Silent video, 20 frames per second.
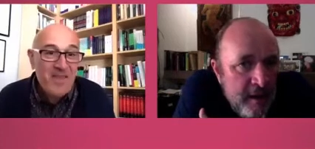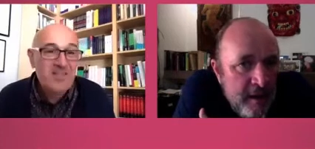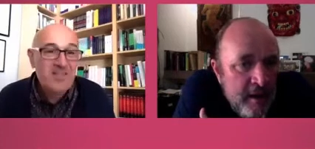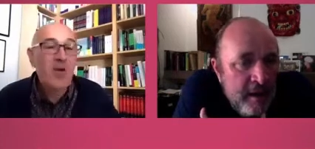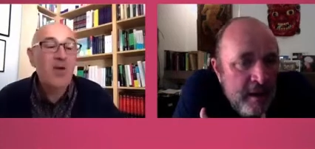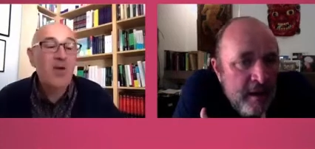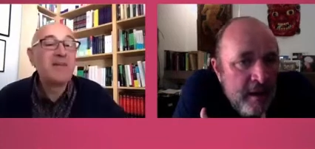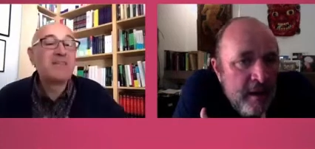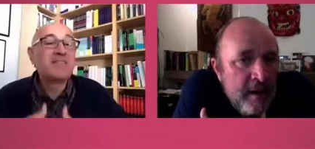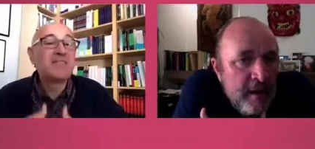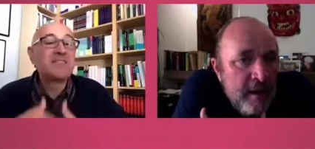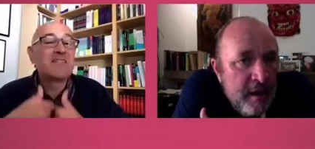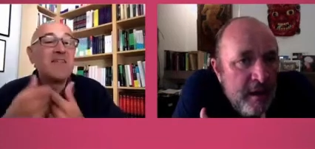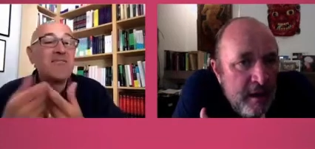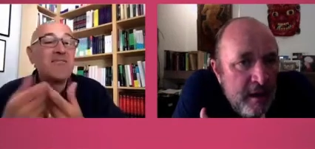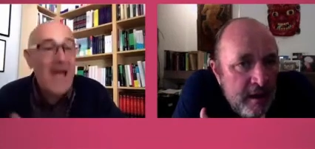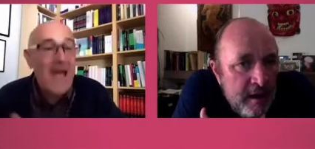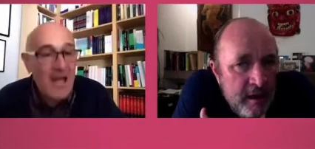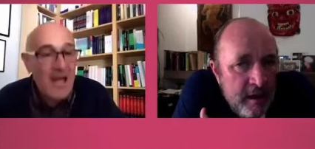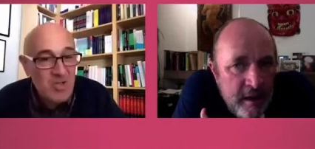Speaker 1: So he
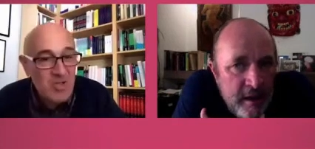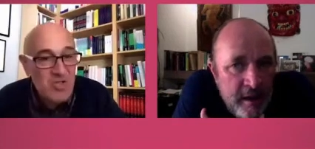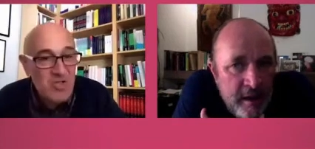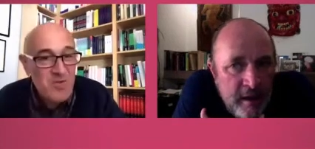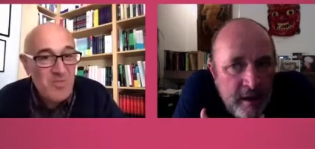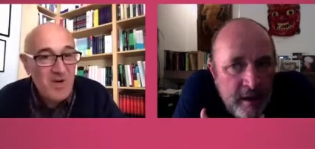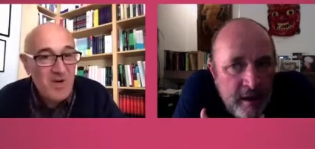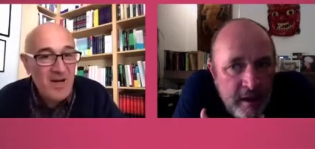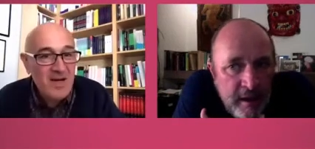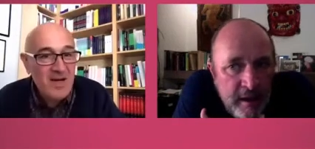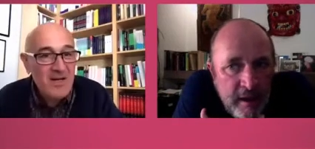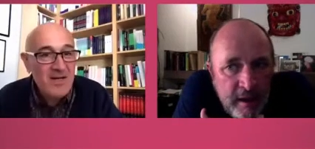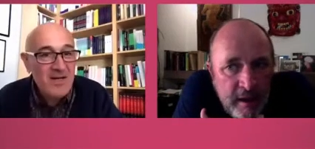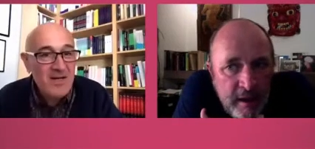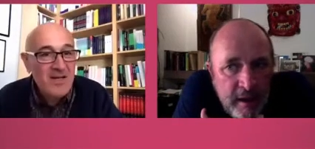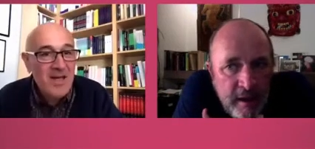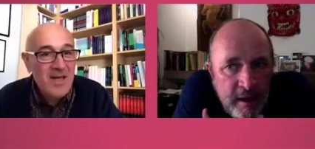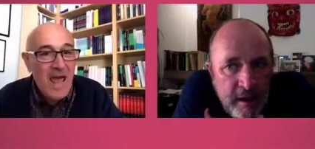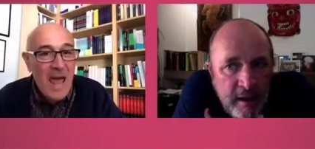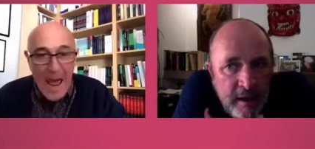discovered algebra
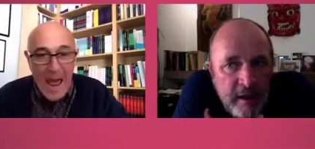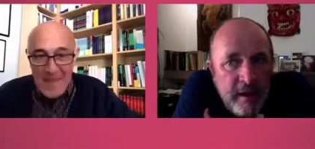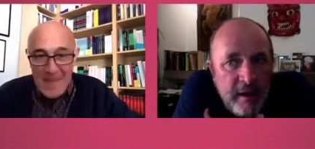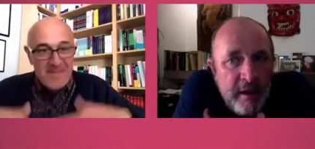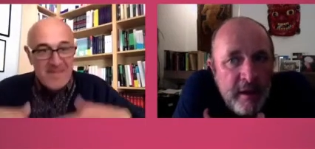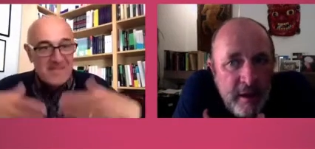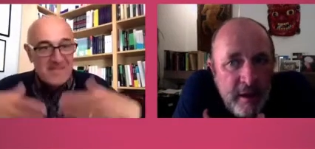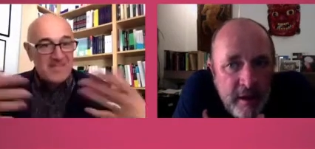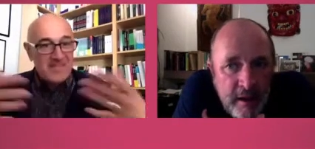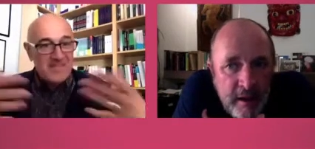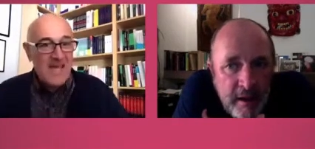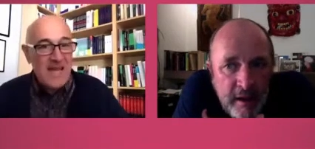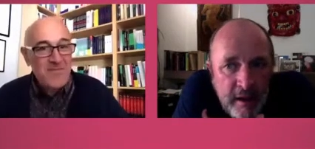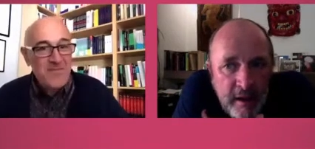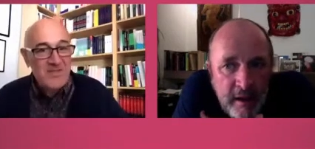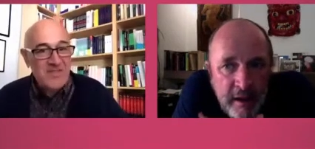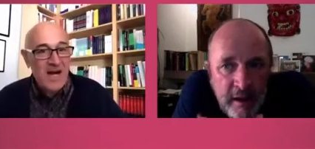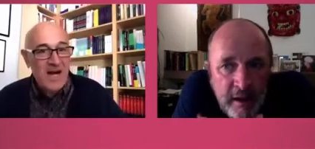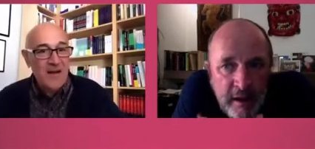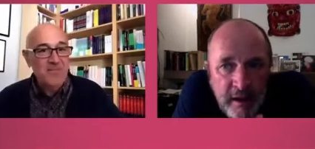and at the
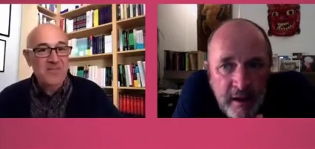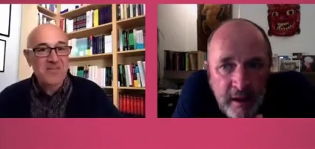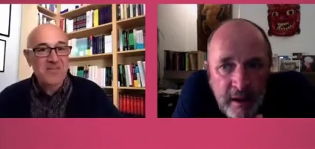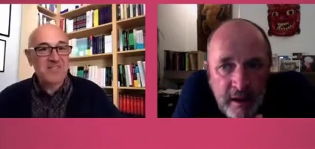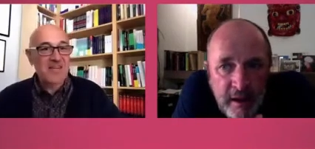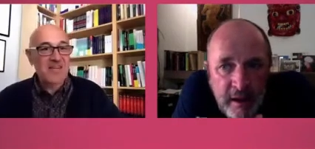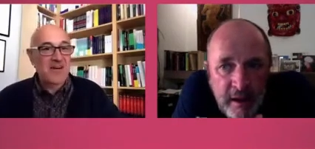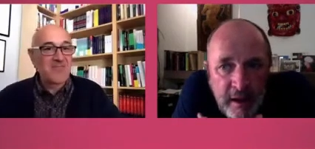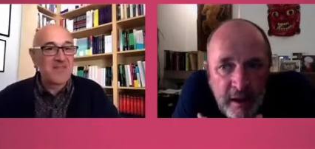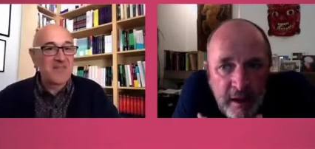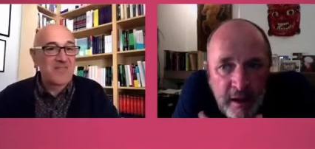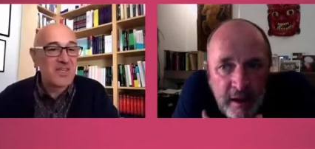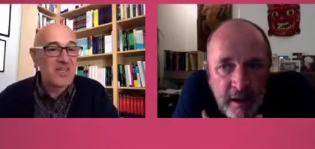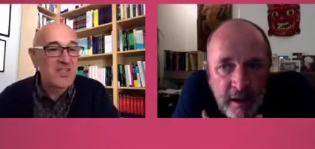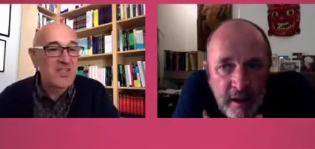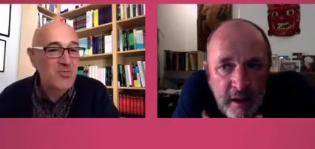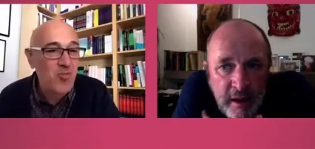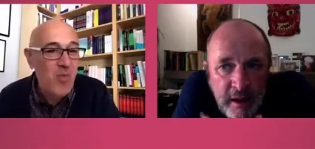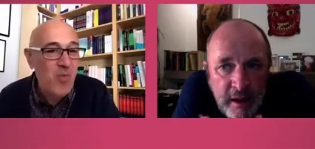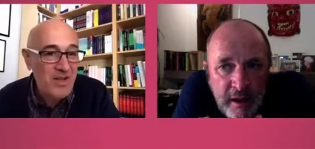same time discovered
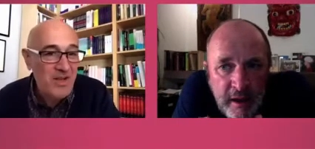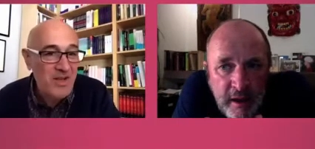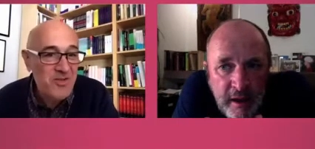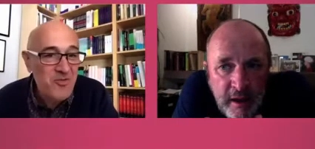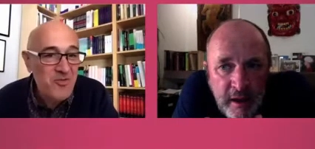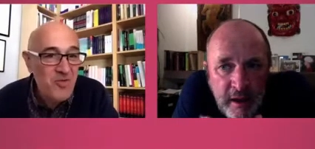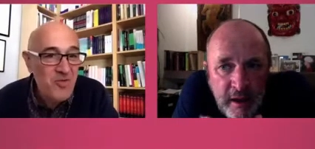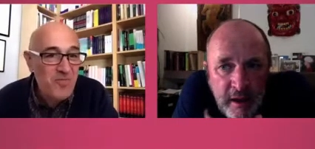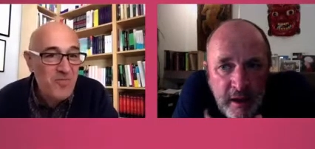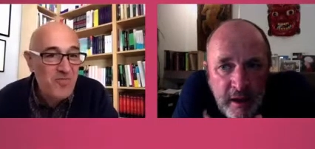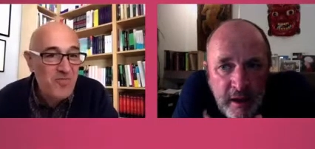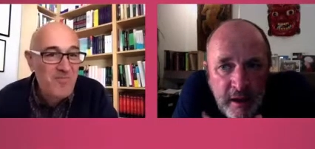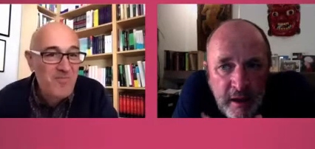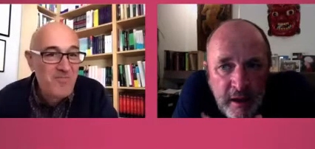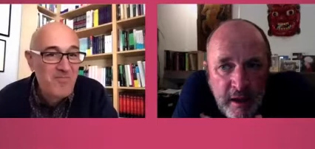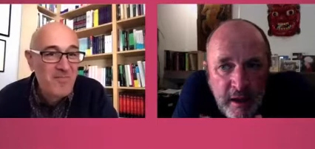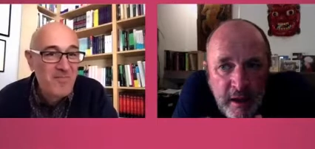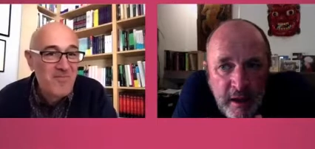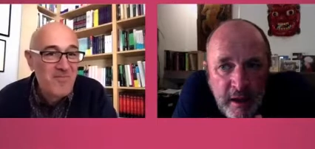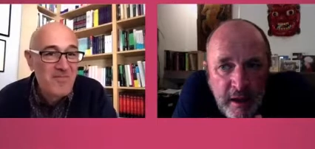this wonderful
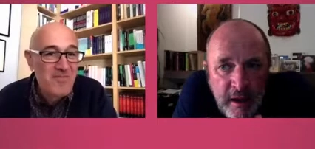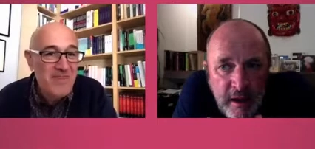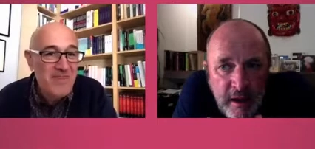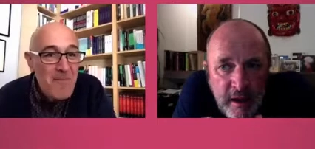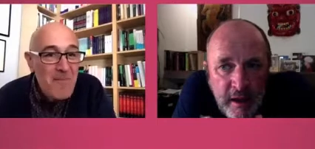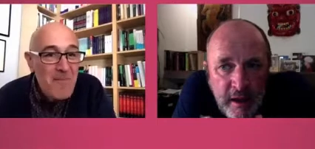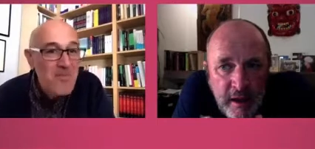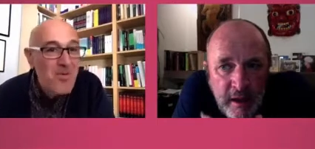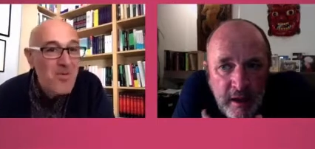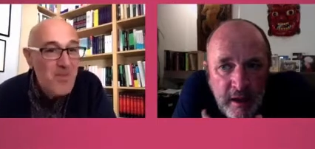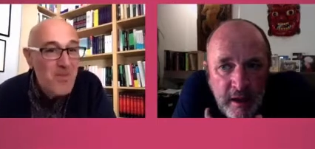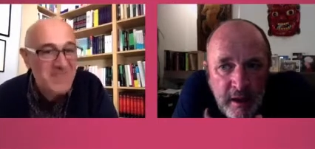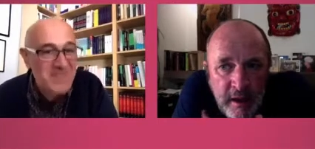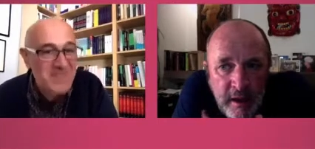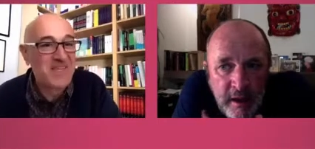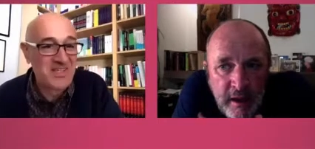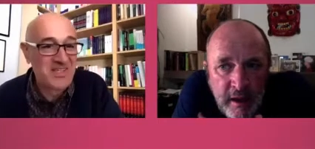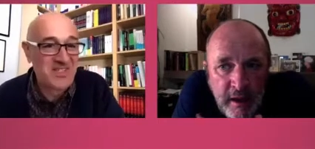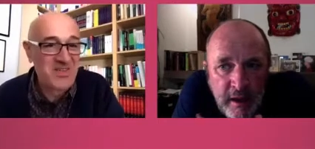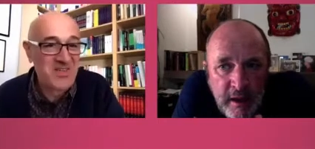numbering
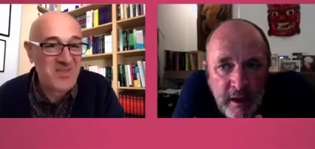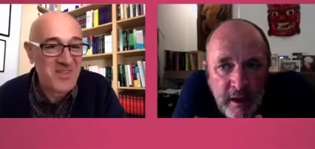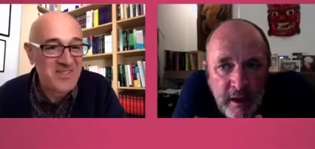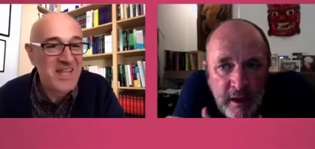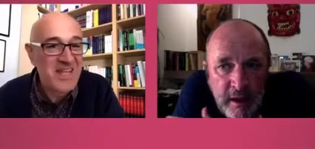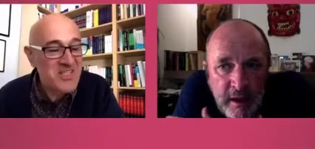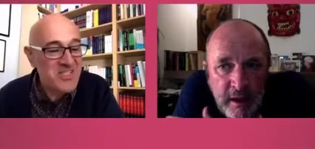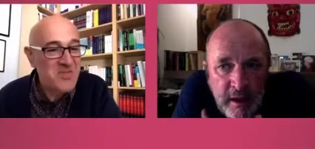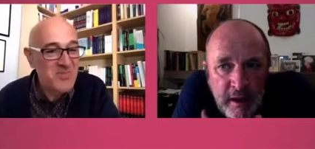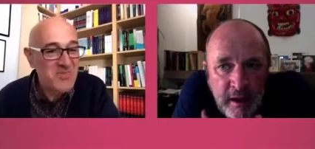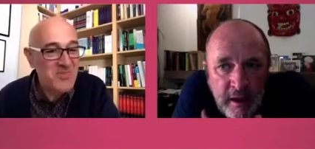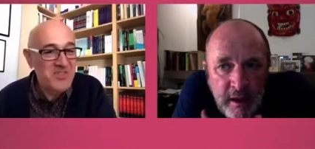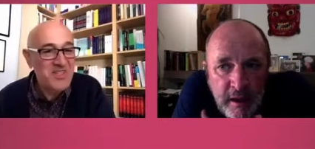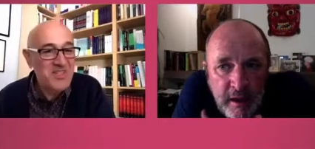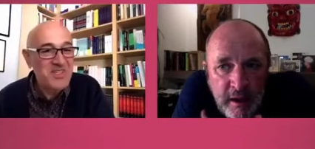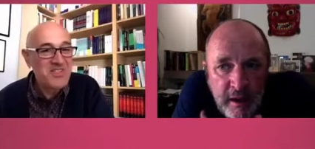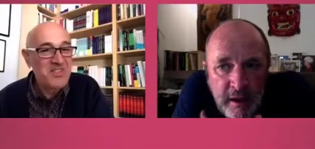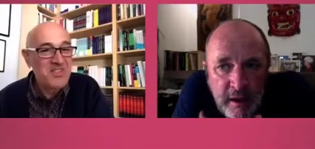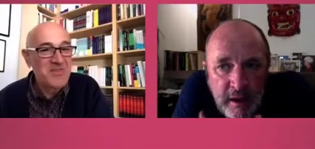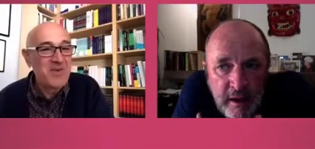system, the decimal
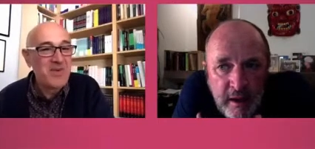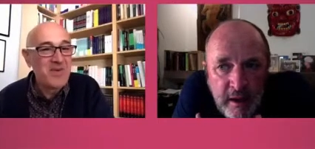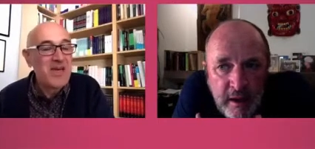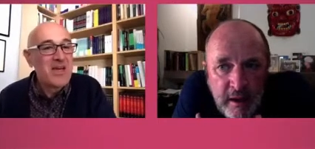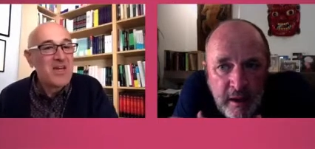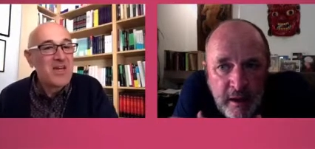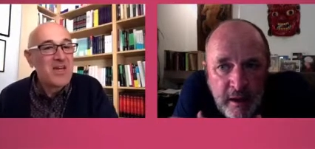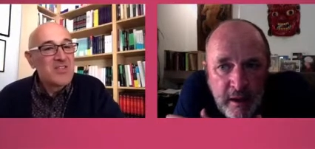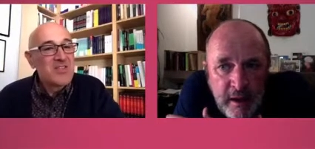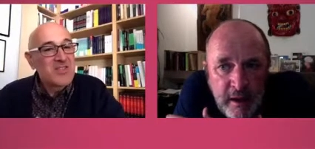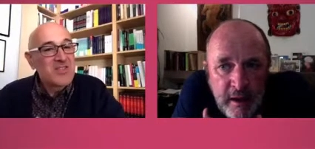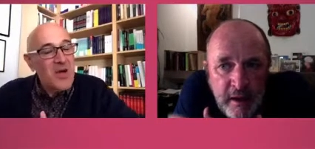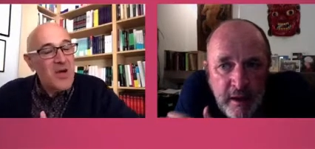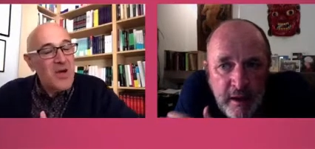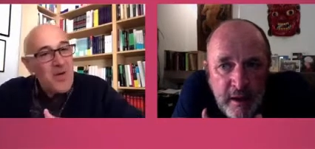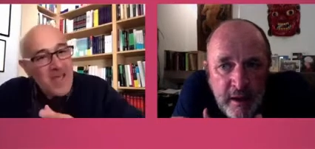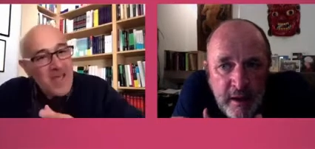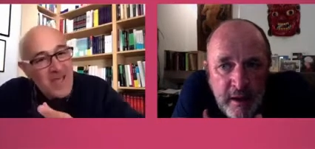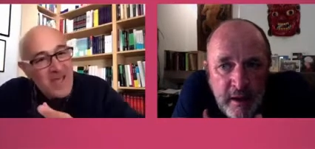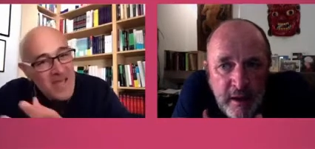system.
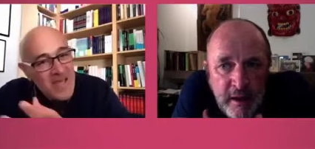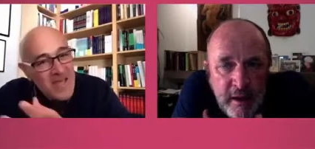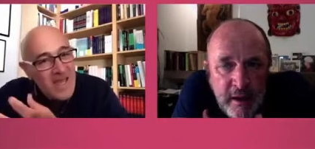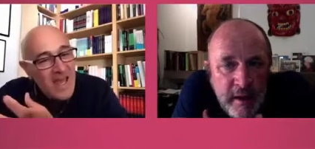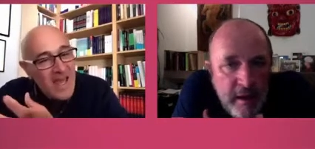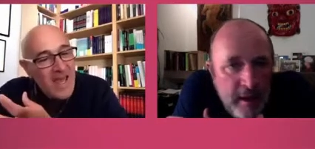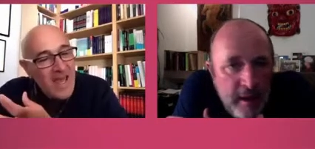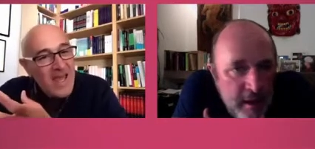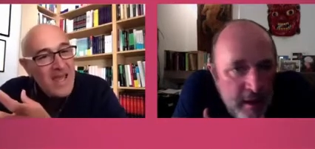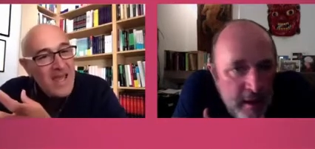So he